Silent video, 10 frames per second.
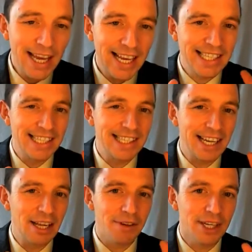Is the
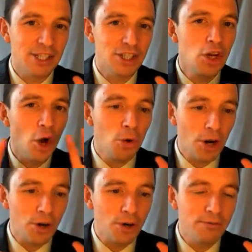significance no
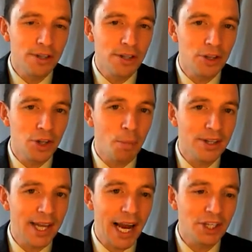gloves, no
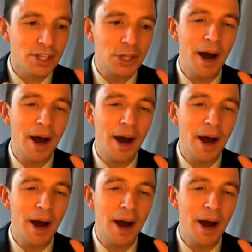protection?